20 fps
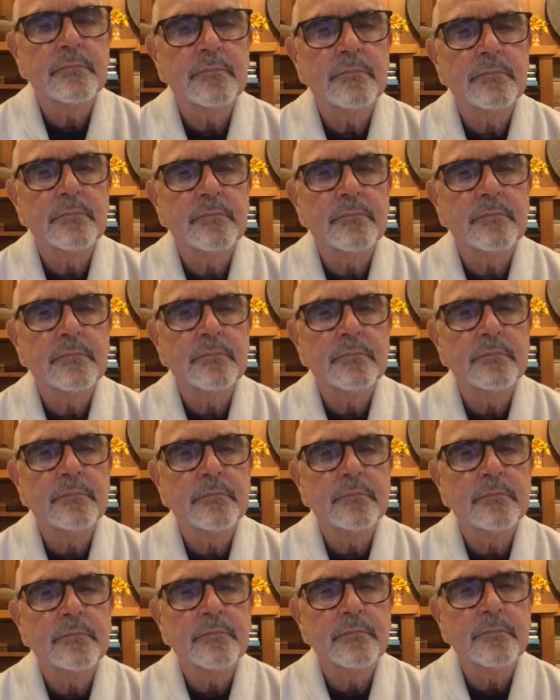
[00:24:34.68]

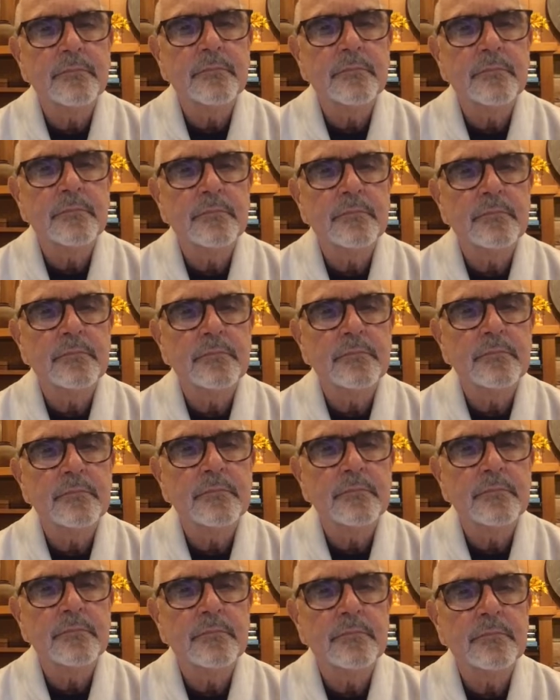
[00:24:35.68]

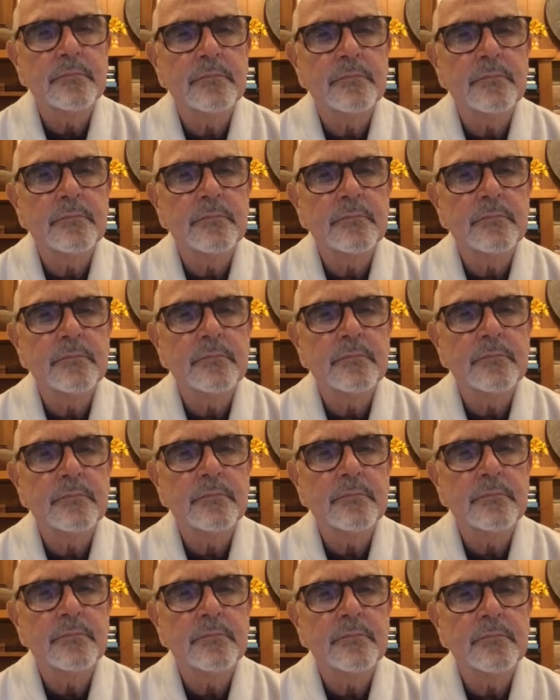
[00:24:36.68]

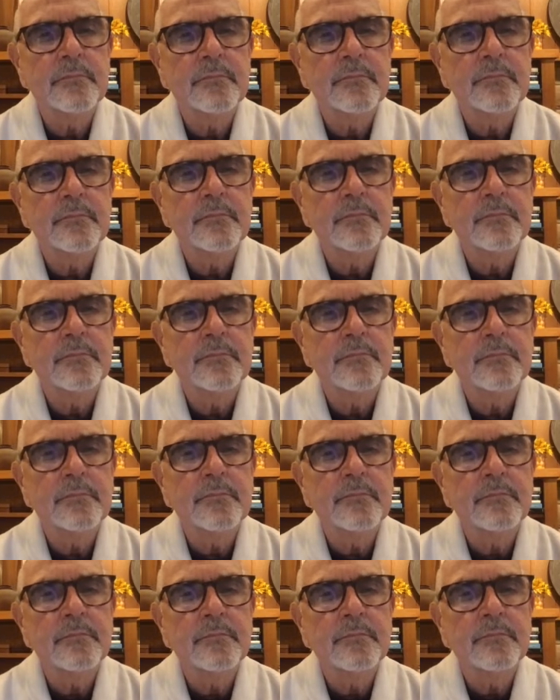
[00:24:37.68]

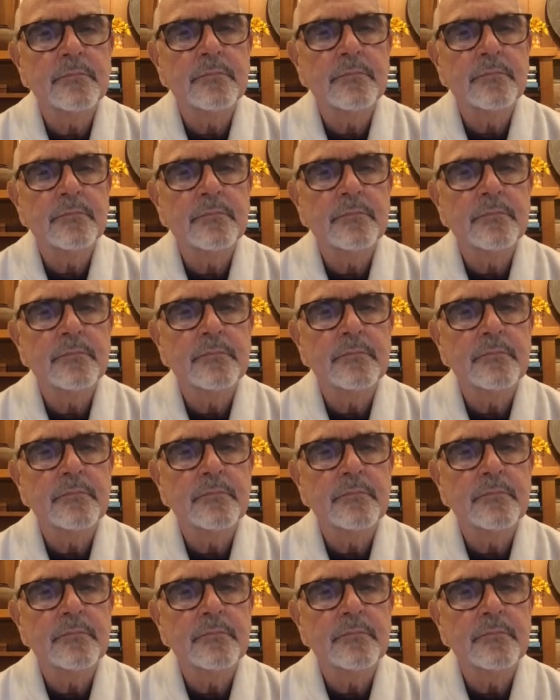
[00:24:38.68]
The person shown says nothing.